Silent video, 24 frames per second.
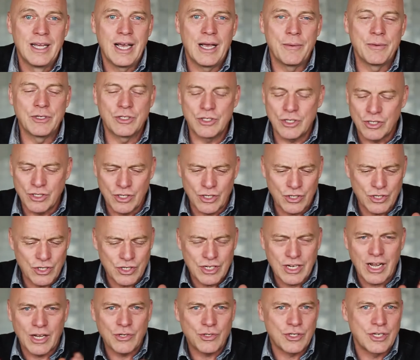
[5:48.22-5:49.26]
I mean, just
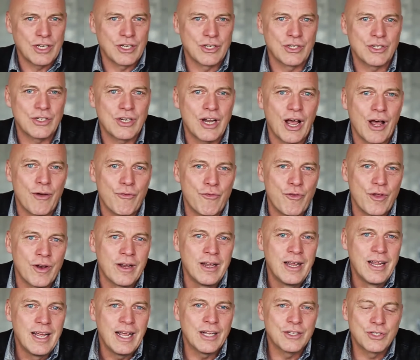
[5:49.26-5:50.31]
disgusting stuff.
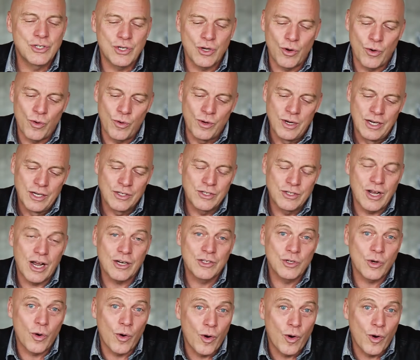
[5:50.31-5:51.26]
And so Dr.